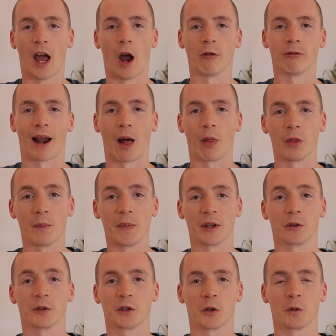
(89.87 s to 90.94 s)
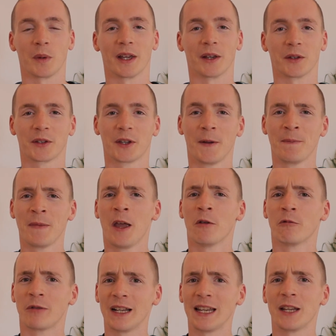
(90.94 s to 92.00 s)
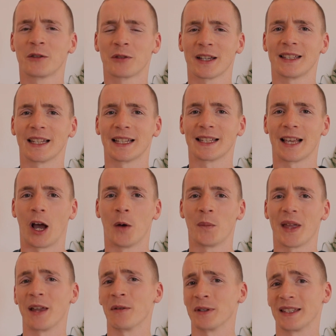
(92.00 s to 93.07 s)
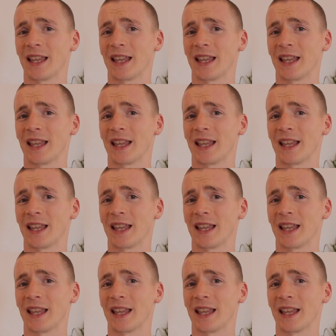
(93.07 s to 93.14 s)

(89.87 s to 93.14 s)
around the middle two wheels. Really interesting setup. It was